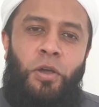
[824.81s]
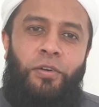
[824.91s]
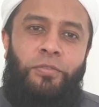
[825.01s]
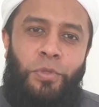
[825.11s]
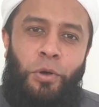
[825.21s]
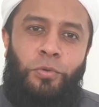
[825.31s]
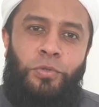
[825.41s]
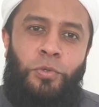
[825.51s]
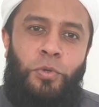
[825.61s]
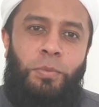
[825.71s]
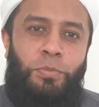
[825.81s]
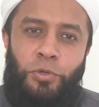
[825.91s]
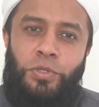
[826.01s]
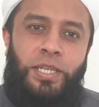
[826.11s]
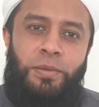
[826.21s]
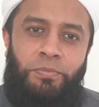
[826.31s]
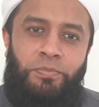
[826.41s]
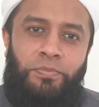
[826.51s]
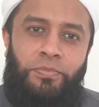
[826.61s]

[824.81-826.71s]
of those who abused him.